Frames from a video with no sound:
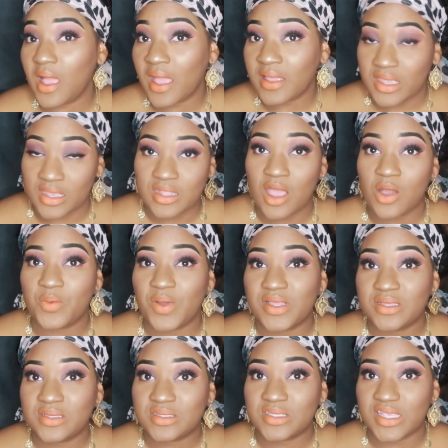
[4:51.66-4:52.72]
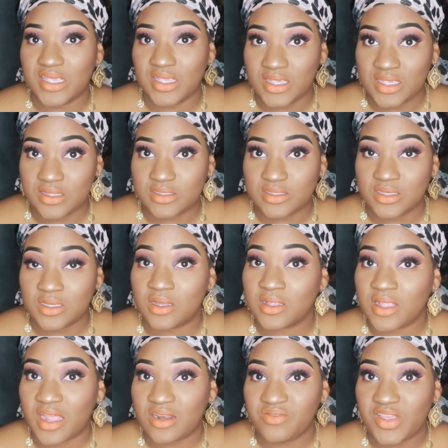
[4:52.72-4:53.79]
I can't always eat a
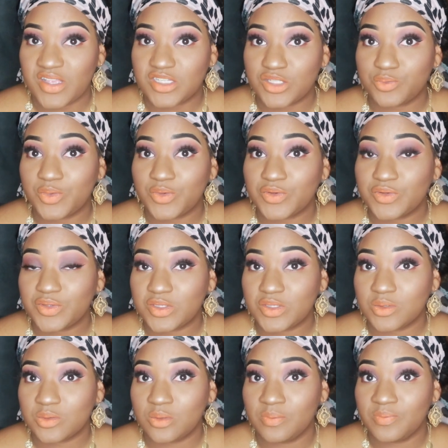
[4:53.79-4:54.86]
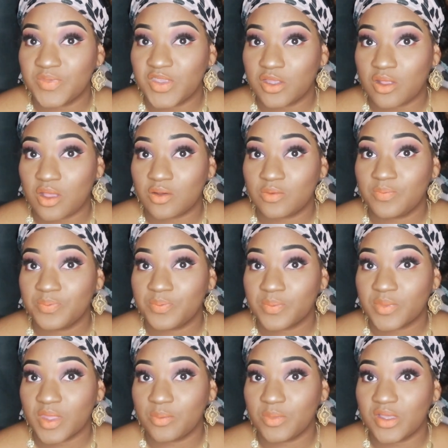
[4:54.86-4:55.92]
lot of vegetables, you know,
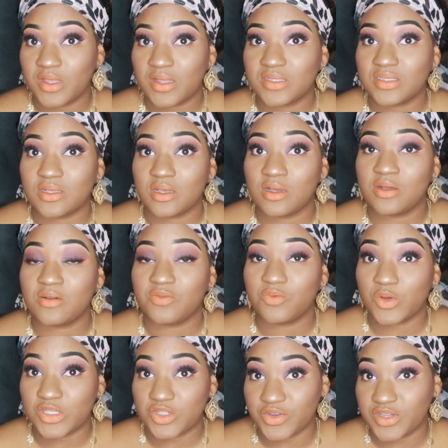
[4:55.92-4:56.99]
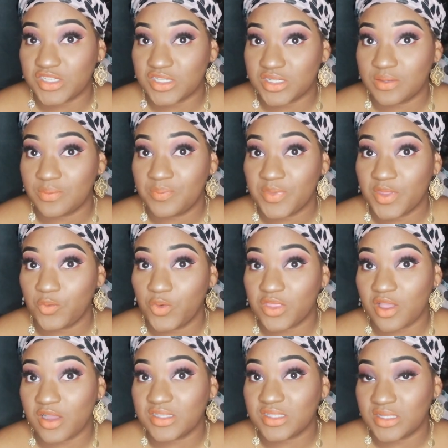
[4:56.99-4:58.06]
because of restriction
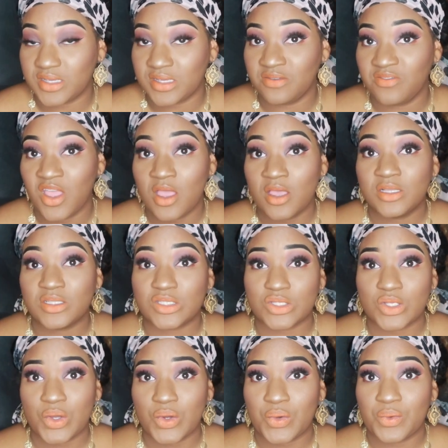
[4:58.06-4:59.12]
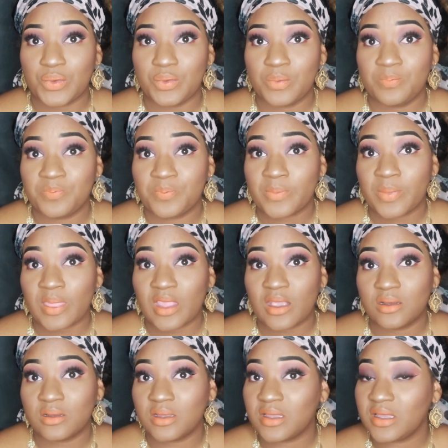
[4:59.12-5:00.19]
with our sleeve. So
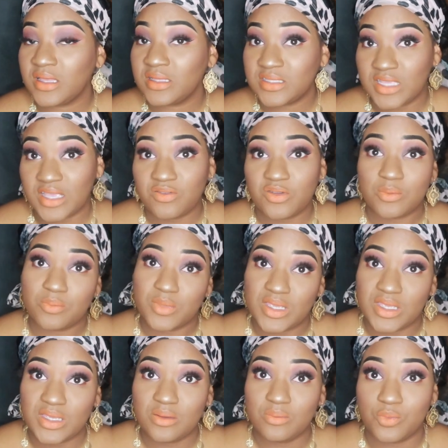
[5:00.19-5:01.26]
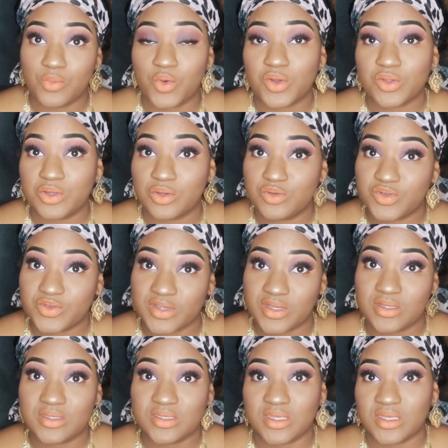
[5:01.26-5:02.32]
it's giving me more
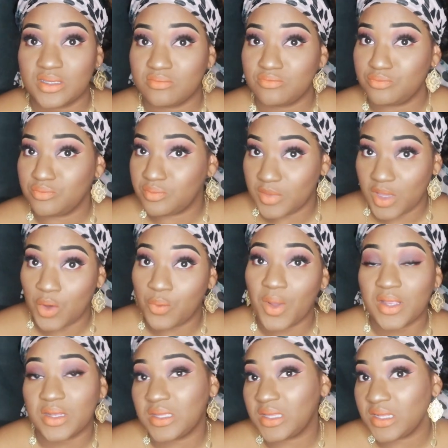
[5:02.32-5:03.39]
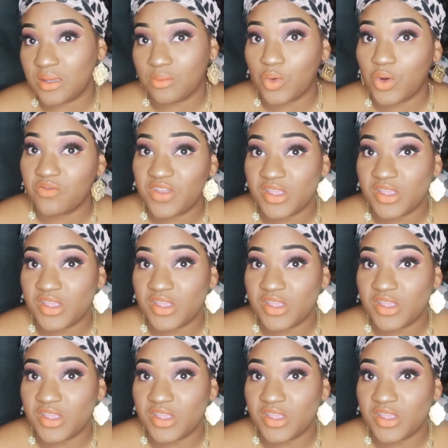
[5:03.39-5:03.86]
nutrients and a way to get in more